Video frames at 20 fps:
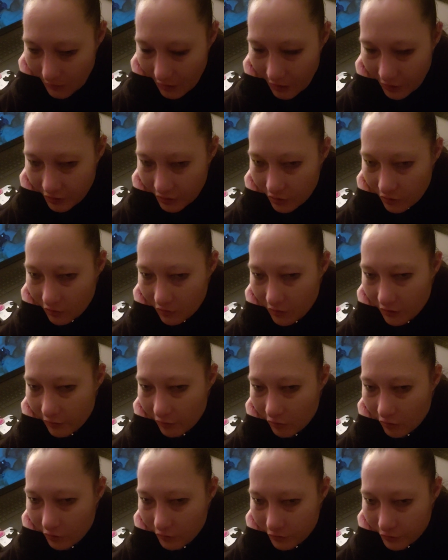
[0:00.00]
Actually, no, I'll
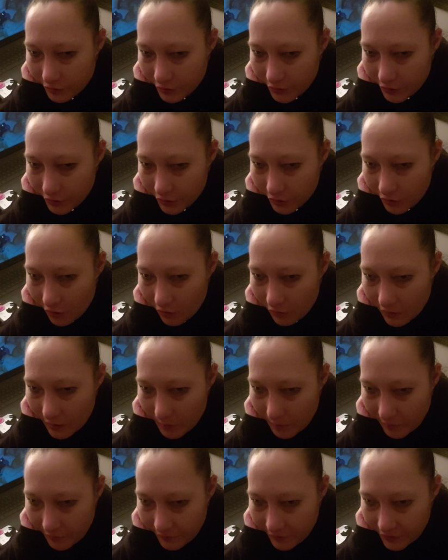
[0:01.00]
go straight to
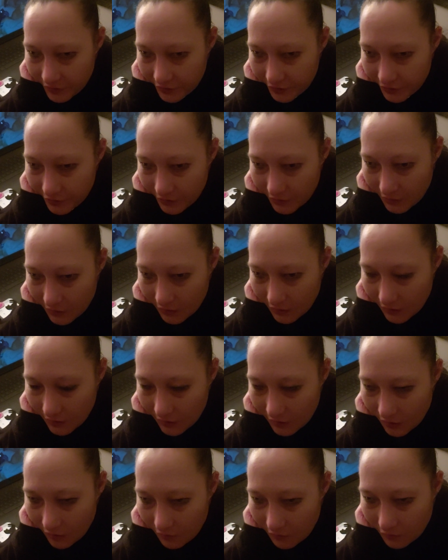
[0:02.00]
Dollarama first, and
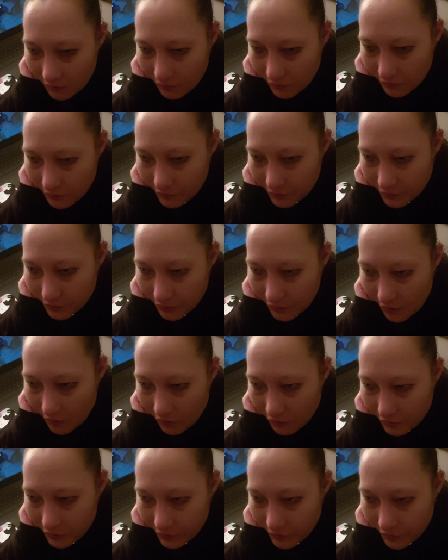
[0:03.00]
then I'll go to
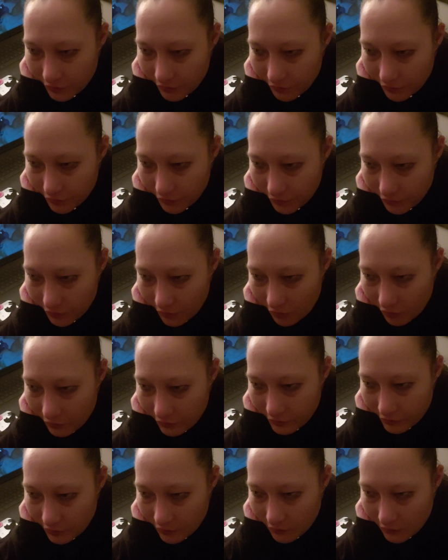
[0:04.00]
Dollar
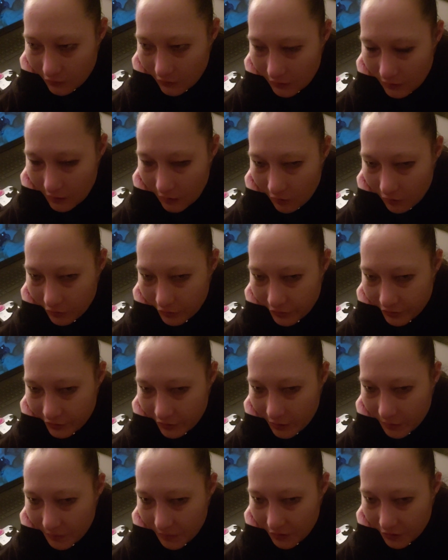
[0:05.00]
dollars, or I'll go to
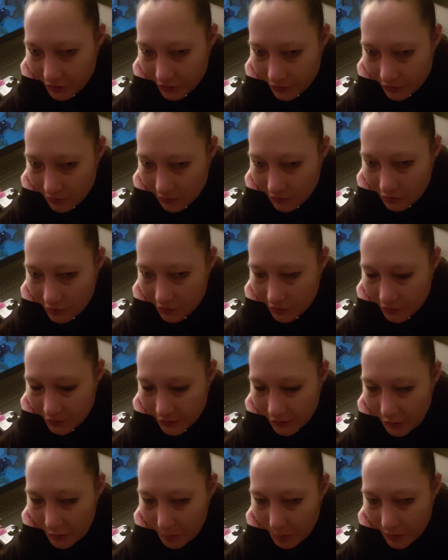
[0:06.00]
Starbucks too because I
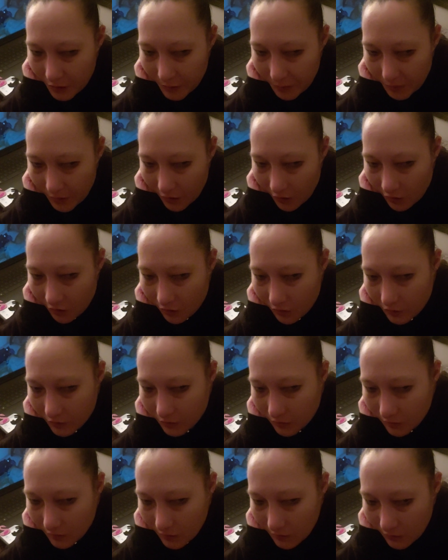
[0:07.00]
still have money in my card,
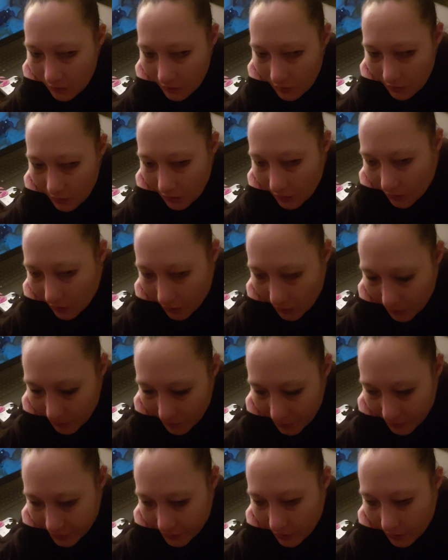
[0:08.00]
uh,
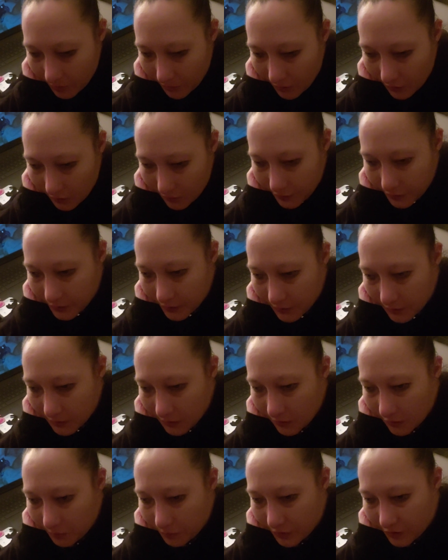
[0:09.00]
my Starbucks
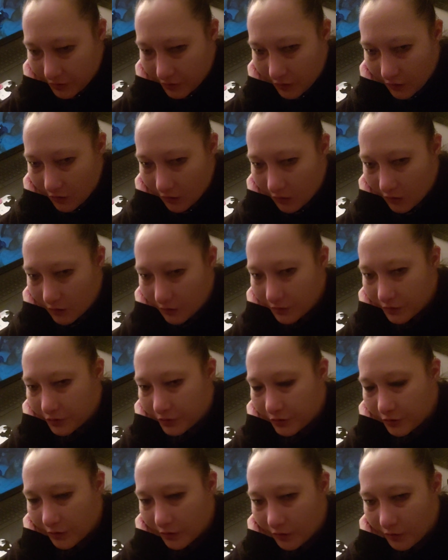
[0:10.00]
uh, birthday card.
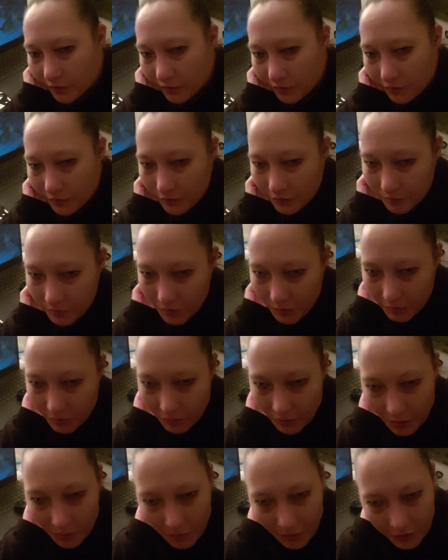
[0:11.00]
So maybe
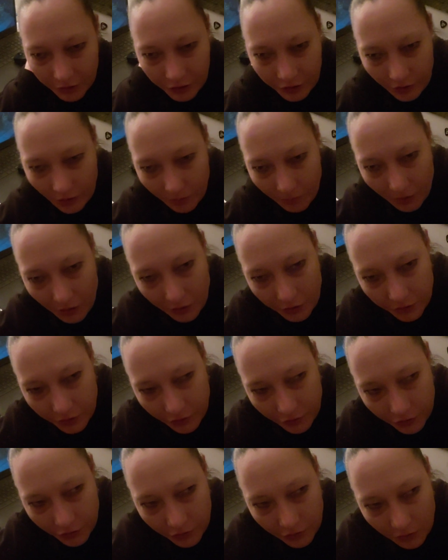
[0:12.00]
when I'm at Starbucks,
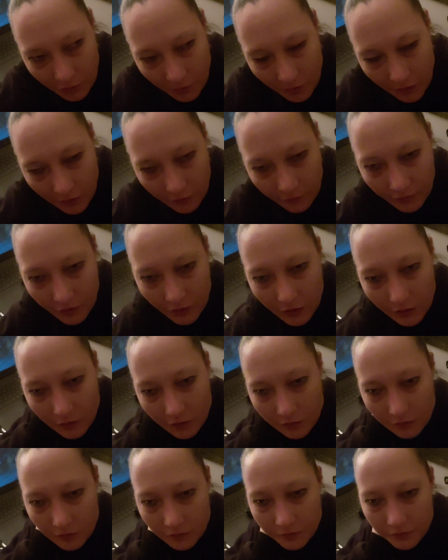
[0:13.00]
I'll do a quick
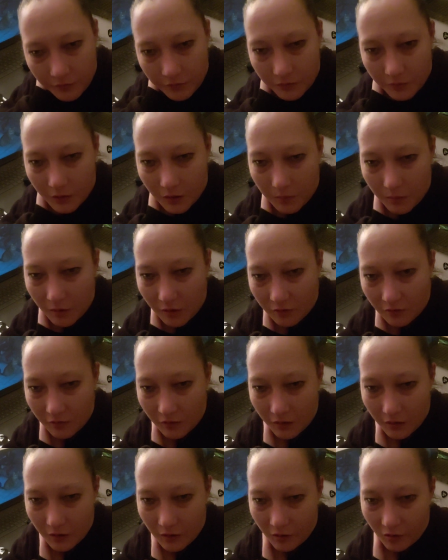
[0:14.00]
video when I'm out,
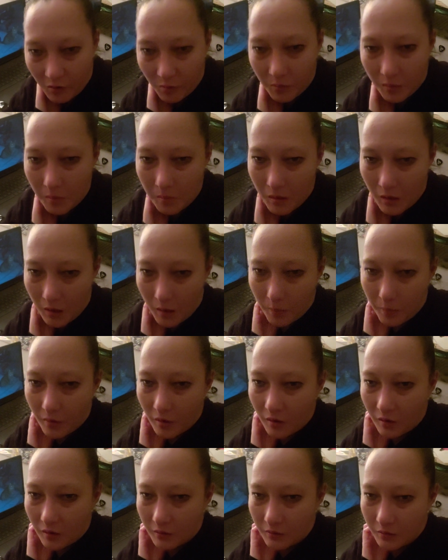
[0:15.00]
and then I'll have my makeup
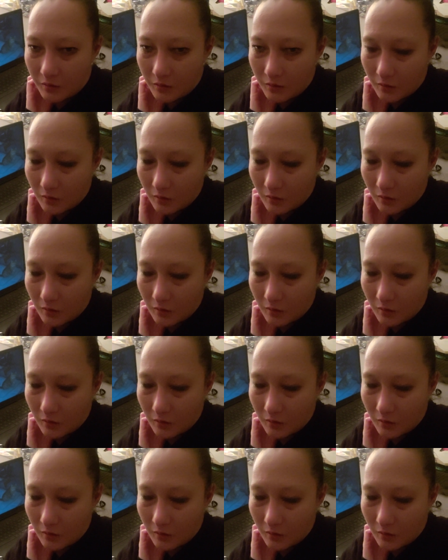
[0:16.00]
on.